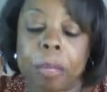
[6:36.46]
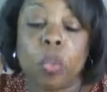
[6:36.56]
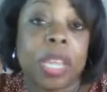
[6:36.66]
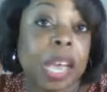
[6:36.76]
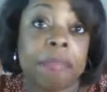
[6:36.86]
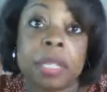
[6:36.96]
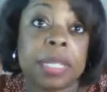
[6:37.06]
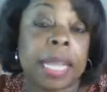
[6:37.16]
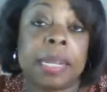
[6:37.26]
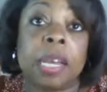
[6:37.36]
We have to
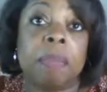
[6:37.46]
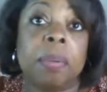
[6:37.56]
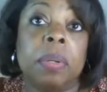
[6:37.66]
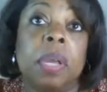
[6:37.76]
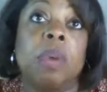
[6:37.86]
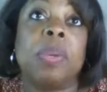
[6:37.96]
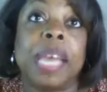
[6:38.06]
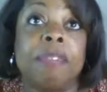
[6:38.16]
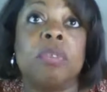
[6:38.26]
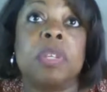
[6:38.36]
stand up and
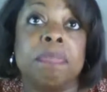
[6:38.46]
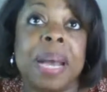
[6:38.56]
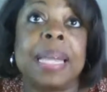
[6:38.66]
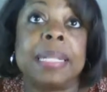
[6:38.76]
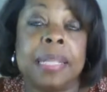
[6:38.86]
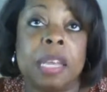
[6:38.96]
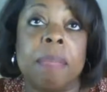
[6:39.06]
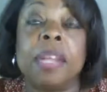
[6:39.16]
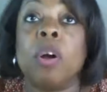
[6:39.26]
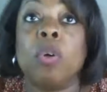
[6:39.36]
we have to remind
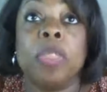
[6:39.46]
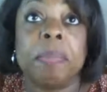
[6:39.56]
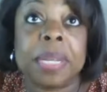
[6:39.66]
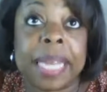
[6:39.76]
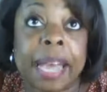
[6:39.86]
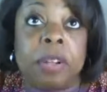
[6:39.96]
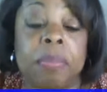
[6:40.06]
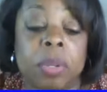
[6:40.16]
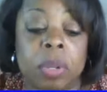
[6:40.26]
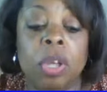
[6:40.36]
them and hold them
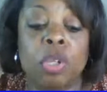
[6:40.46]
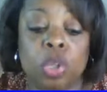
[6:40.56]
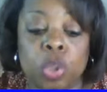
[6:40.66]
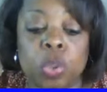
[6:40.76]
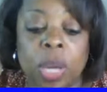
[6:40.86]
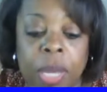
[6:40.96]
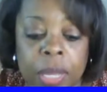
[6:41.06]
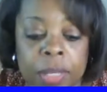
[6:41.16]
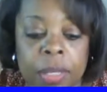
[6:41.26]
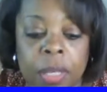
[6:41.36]
accountable to
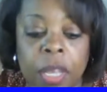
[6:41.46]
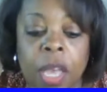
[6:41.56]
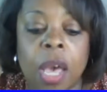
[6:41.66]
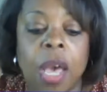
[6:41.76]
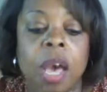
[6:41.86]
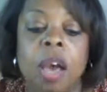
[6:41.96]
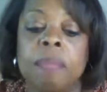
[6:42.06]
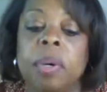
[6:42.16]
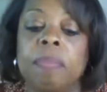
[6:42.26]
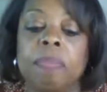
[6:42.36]
us.
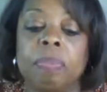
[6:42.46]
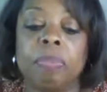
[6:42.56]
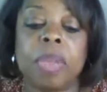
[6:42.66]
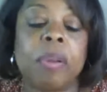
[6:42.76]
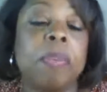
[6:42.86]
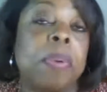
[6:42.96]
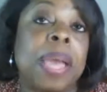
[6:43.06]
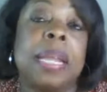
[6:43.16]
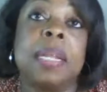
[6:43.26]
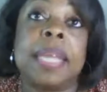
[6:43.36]
Mary
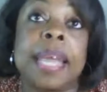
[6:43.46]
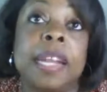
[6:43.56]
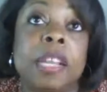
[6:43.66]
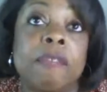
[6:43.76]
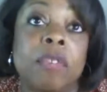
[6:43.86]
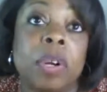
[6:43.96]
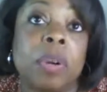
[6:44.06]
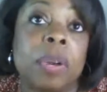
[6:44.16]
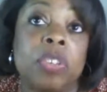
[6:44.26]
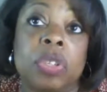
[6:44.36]
Brannon, the candidate for
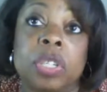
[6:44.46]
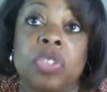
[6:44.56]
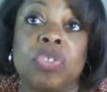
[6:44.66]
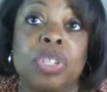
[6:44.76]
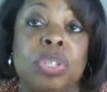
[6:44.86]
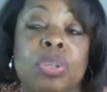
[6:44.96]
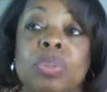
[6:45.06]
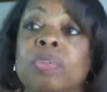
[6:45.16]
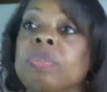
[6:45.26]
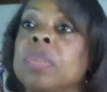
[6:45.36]
Congressional District
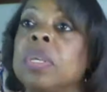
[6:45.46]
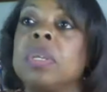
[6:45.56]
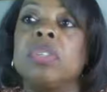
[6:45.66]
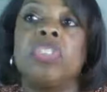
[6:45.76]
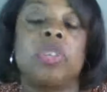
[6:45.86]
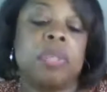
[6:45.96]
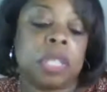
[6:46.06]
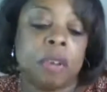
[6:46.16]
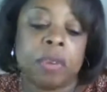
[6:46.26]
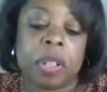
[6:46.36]
2, she
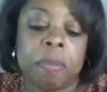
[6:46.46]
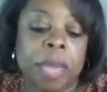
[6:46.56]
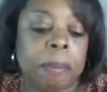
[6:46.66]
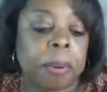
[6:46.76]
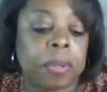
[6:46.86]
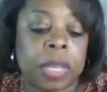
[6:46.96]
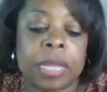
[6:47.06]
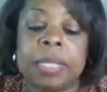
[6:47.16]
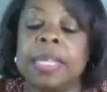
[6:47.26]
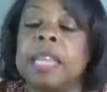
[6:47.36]
was covered in the paper
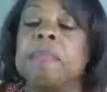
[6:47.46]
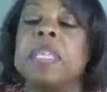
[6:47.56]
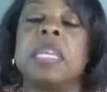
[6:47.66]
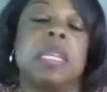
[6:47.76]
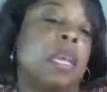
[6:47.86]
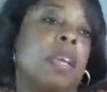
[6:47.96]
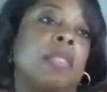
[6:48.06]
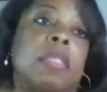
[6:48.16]
saying the same thing.